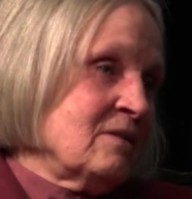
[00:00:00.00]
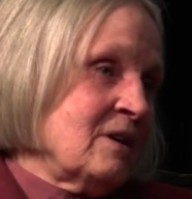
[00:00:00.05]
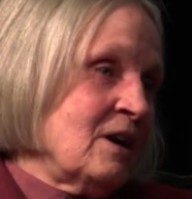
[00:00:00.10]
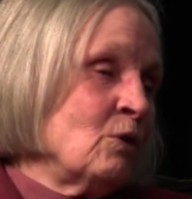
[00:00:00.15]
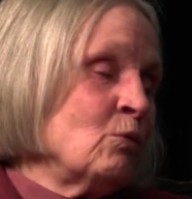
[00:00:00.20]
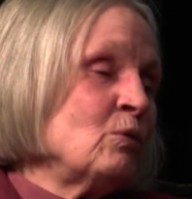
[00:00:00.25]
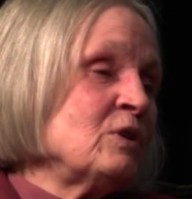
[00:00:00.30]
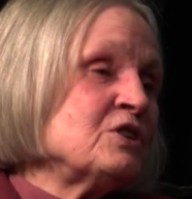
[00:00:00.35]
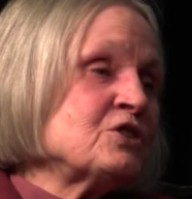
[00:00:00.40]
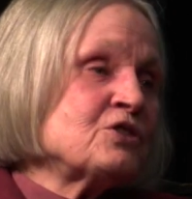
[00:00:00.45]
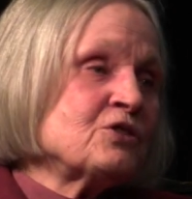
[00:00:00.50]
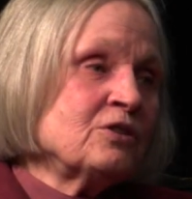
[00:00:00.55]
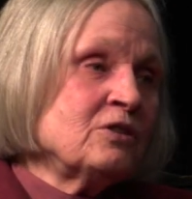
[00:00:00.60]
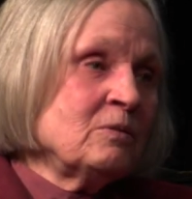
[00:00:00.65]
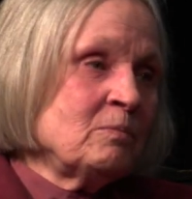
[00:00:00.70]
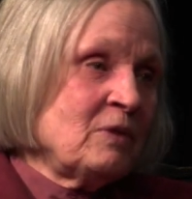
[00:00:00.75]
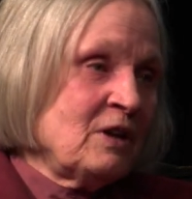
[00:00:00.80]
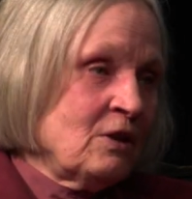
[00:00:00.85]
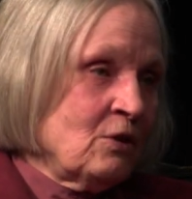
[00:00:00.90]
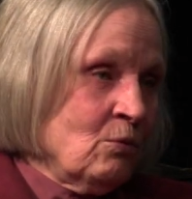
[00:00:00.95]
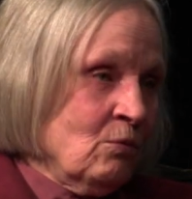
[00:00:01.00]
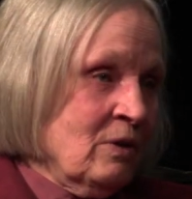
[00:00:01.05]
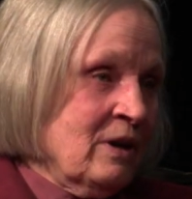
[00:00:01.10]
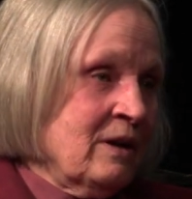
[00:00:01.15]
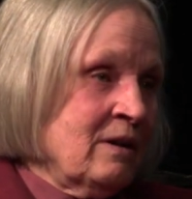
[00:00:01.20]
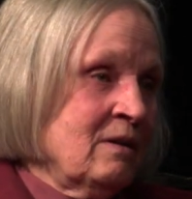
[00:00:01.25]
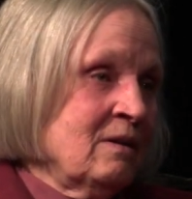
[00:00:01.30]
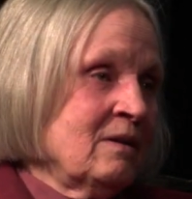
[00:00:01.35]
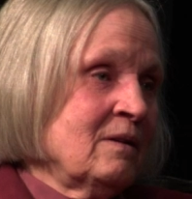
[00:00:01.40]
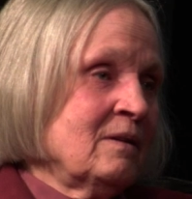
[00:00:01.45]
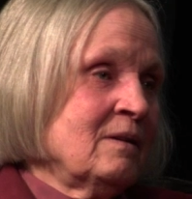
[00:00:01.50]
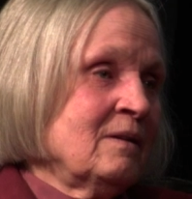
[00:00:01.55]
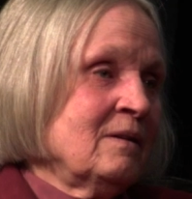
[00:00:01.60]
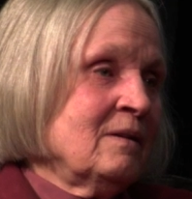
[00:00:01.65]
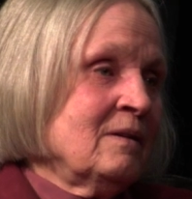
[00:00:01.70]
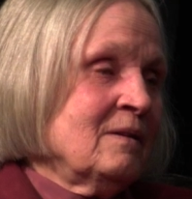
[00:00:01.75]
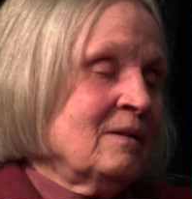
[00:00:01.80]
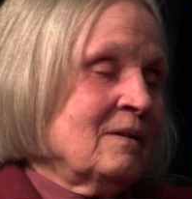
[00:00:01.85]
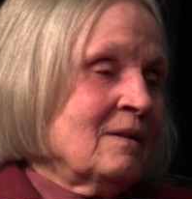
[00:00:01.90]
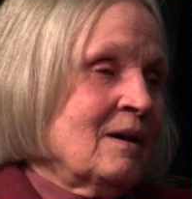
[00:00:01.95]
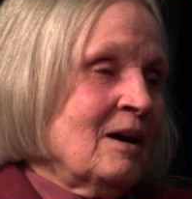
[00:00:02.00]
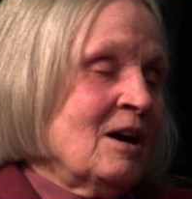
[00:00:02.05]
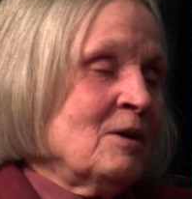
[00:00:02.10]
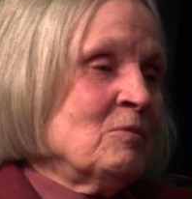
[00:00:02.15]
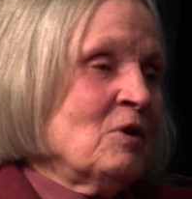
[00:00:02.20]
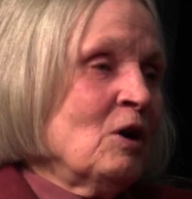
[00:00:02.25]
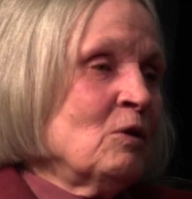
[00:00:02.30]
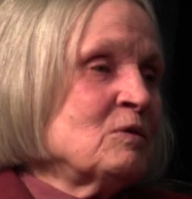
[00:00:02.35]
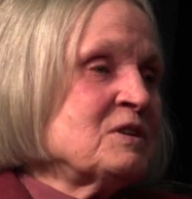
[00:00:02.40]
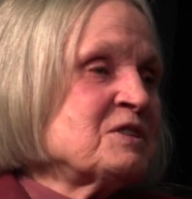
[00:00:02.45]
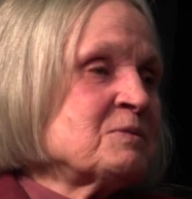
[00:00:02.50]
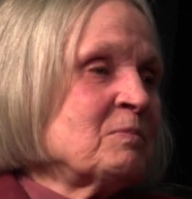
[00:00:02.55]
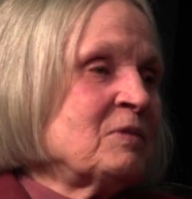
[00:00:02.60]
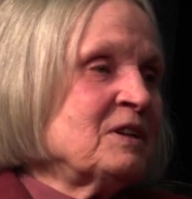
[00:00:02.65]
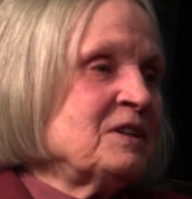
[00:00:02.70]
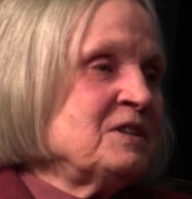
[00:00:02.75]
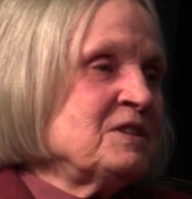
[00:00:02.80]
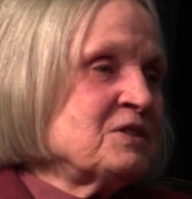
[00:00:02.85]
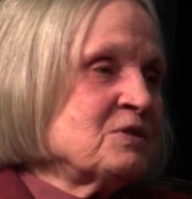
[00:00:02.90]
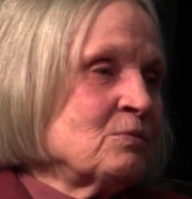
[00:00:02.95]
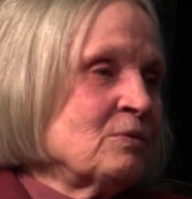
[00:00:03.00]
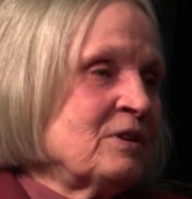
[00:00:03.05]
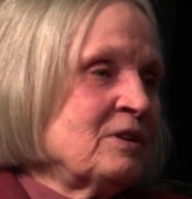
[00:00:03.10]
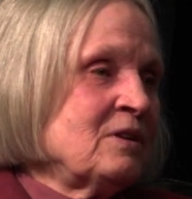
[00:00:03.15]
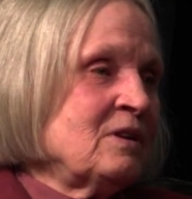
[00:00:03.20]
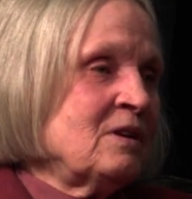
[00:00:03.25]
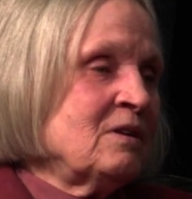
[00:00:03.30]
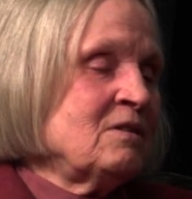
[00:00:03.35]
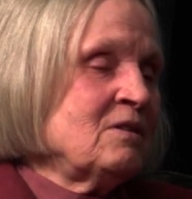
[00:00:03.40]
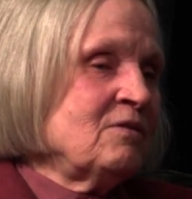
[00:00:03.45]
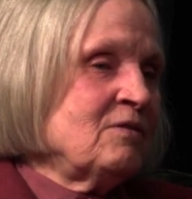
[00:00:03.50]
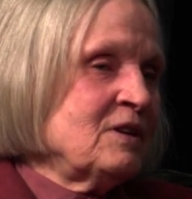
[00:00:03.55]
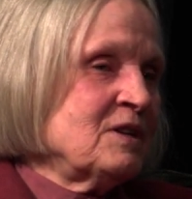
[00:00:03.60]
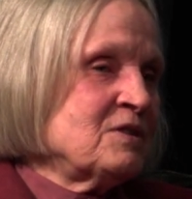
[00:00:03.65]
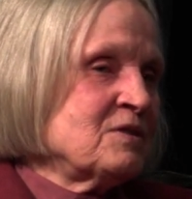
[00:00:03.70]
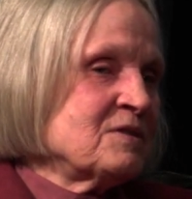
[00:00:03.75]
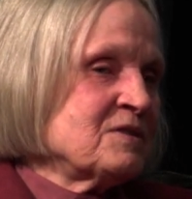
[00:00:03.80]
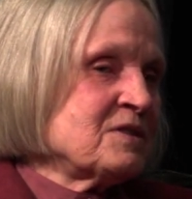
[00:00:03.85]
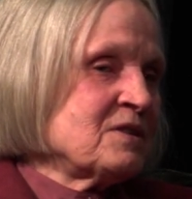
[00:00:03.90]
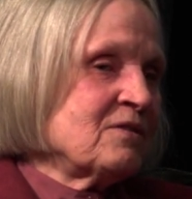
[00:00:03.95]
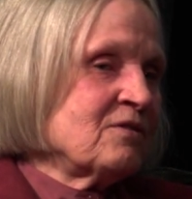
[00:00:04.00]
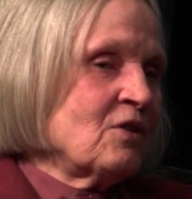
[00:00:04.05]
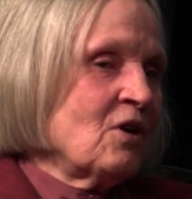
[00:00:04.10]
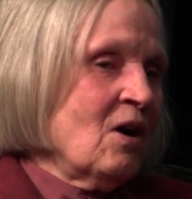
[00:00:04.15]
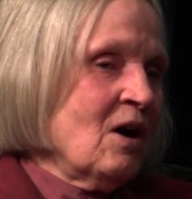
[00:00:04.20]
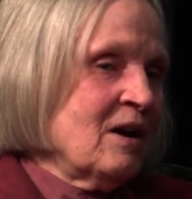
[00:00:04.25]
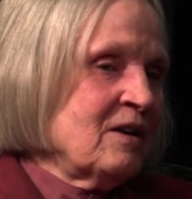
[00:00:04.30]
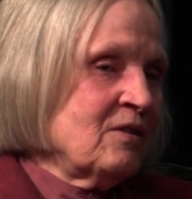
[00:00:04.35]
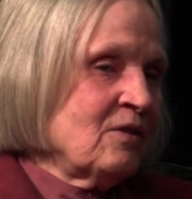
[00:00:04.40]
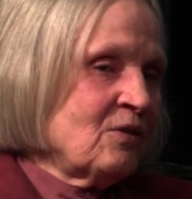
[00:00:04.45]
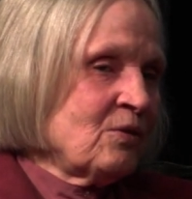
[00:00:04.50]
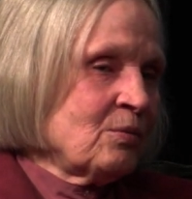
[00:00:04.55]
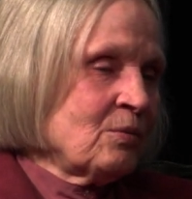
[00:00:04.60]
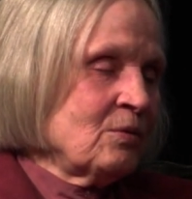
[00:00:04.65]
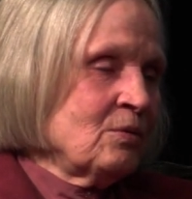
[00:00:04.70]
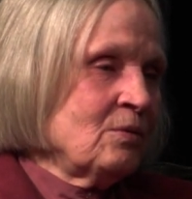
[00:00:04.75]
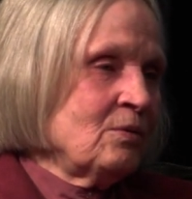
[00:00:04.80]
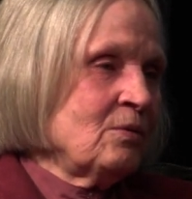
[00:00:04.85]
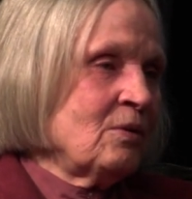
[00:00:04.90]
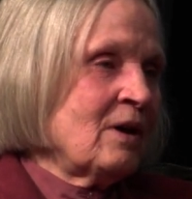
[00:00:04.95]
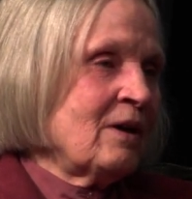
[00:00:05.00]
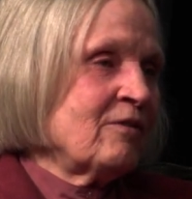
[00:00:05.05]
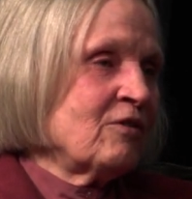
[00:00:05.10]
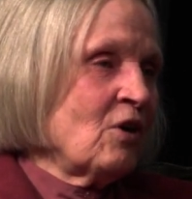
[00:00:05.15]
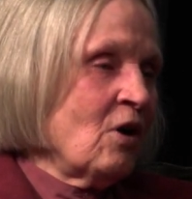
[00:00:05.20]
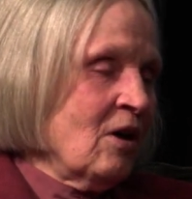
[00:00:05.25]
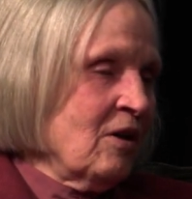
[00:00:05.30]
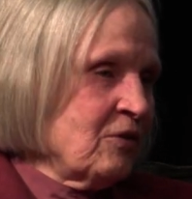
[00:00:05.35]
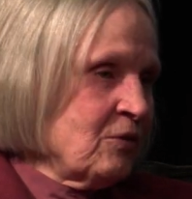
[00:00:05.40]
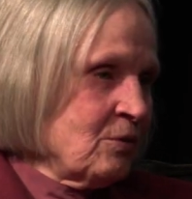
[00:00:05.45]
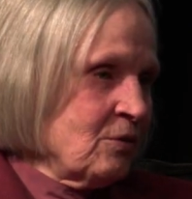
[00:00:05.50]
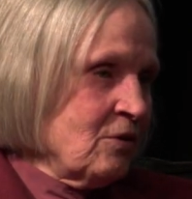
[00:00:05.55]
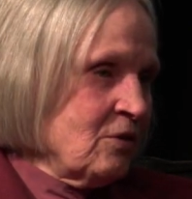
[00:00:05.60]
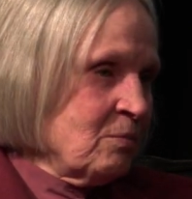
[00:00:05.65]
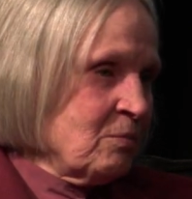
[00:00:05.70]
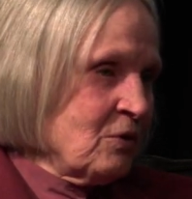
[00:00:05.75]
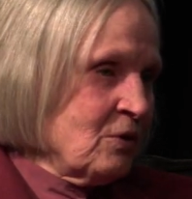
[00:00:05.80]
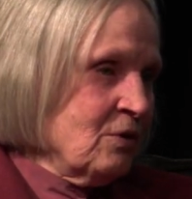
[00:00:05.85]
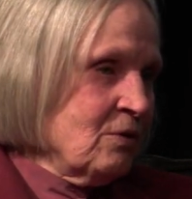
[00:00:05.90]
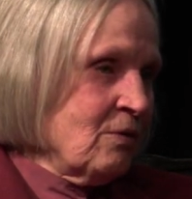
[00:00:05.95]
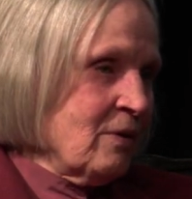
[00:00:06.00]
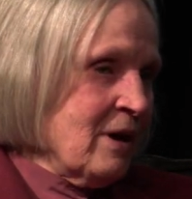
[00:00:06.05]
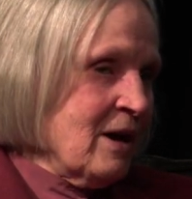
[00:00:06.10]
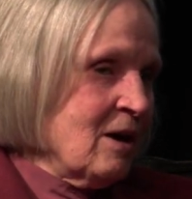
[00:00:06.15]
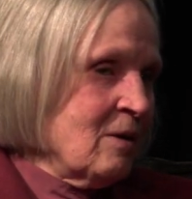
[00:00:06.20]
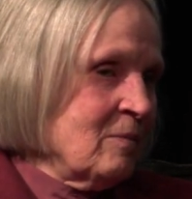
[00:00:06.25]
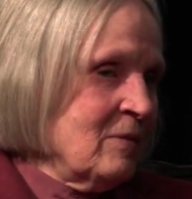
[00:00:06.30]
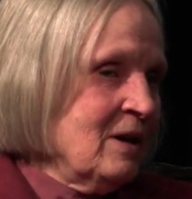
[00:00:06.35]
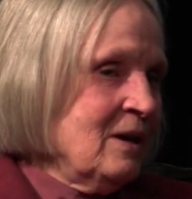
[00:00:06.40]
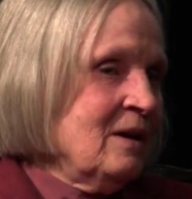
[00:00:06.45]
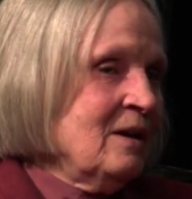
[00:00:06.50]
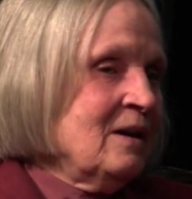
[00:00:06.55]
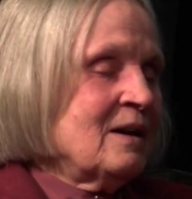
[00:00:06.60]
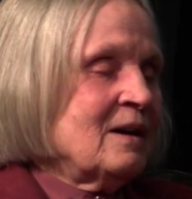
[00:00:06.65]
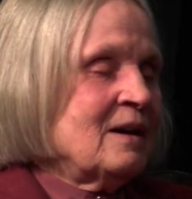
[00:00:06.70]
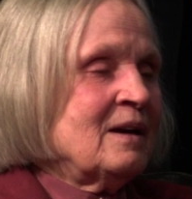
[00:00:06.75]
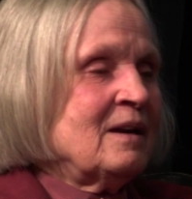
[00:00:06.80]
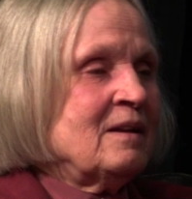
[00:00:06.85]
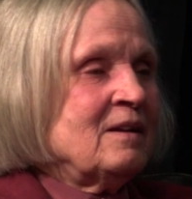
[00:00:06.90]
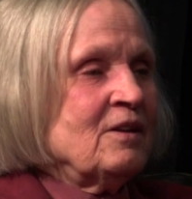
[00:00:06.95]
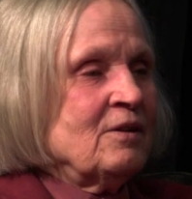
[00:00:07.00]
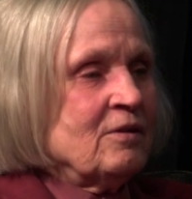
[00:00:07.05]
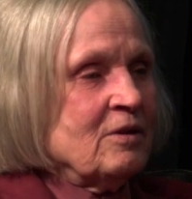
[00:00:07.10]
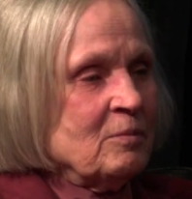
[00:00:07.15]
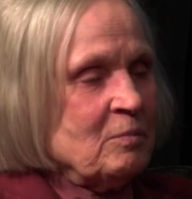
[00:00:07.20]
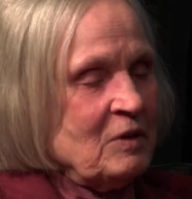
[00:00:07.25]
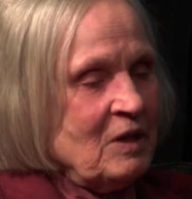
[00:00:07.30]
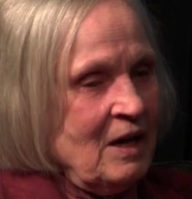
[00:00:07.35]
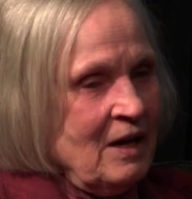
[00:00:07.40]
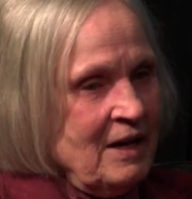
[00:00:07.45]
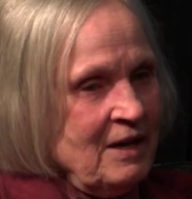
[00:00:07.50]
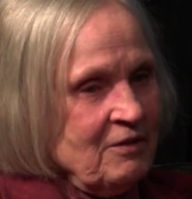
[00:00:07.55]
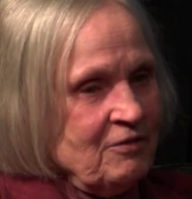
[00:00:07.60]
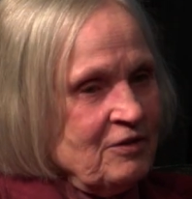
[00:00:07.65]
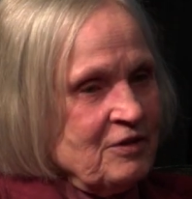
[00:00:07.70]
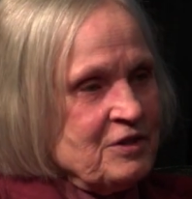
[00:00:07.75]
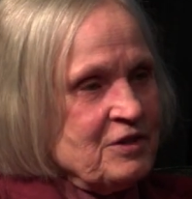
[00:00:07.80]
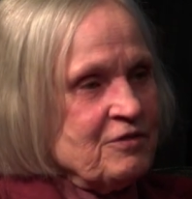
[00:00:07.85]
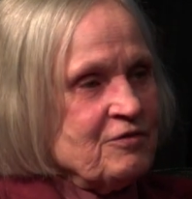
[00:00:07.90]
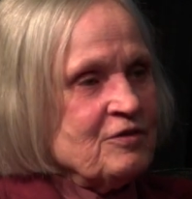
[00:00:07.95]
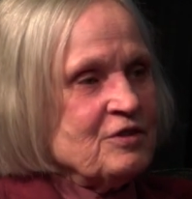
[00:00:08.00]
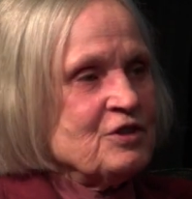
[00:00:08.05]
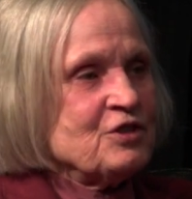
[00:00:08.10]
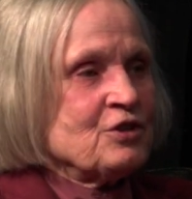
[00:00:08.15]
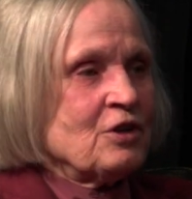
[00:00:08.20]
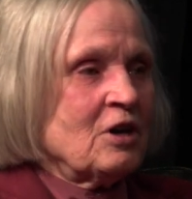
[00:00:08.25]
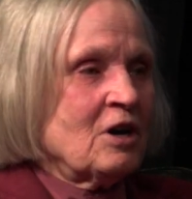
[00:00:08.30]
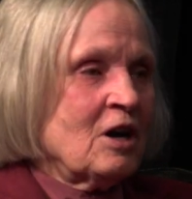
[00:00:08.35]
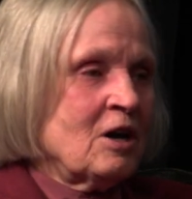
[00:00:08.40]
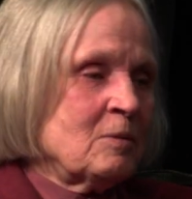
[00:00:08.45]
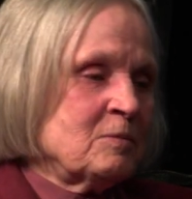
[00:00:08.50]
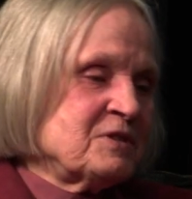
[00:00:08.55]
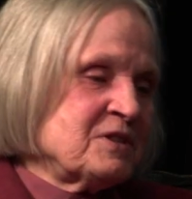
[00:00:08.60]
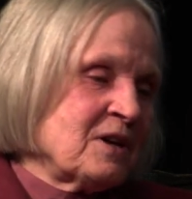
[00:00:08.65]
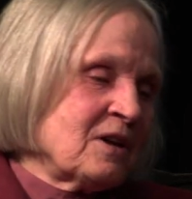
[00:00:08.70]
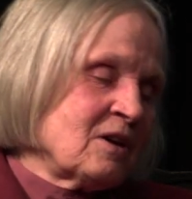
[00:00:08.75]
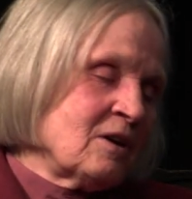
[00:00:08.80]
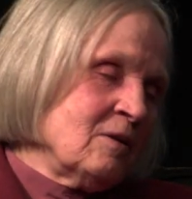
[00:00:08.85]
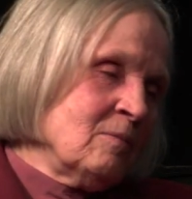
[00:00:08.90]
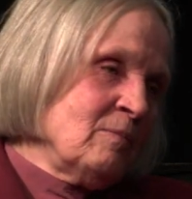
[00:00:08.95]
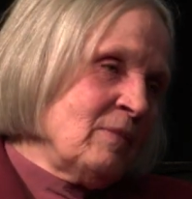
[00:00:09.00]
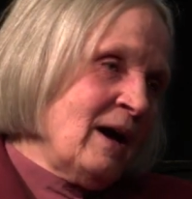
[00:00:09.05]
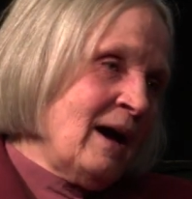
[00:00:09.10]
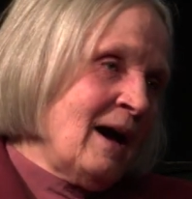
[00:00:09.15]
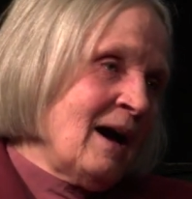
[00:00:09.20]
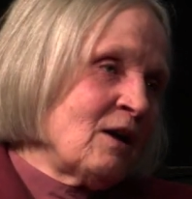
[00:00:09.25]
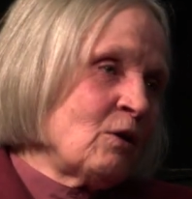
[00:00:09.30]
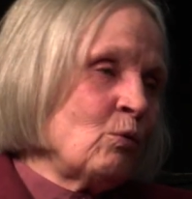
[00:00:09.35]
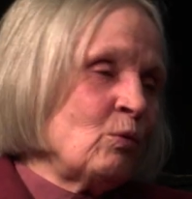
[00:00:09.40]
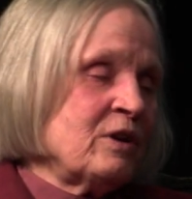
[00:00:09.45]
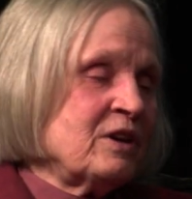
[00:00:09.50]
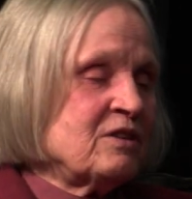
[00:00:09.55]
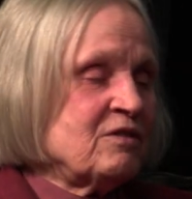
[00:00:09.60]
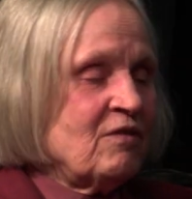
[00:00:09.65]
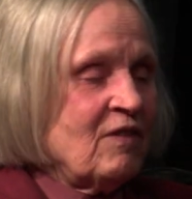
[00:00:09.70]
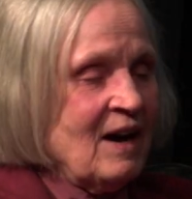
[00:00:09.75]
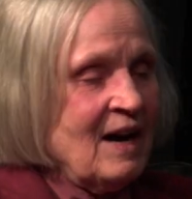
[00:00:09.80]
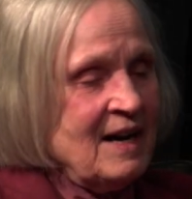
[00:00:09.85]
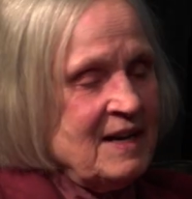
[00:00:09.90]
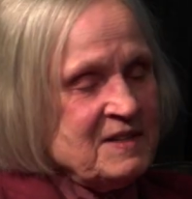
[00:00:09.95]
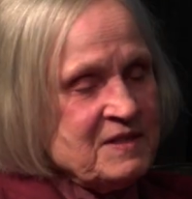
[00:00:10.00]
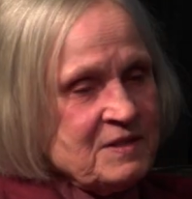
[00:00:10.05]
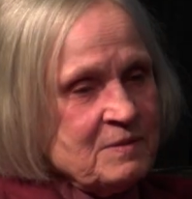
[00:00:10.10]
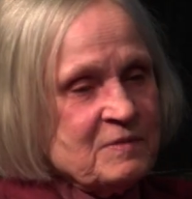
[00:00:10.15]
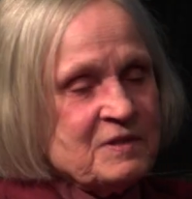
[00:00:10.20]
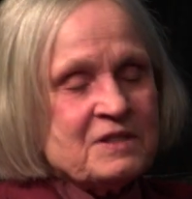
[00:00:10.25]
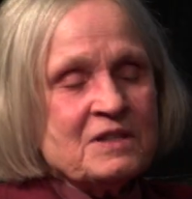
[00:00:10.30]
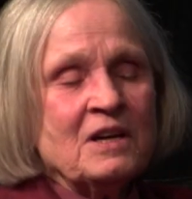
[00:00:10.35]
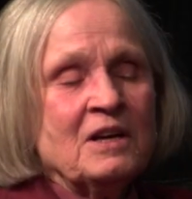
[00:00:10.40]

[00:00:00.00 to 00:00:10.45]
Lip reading: And we shouldn't be the one. I'm always pleased when individuals have gone through the program and they're applying for different jobs. They come back, we advise them.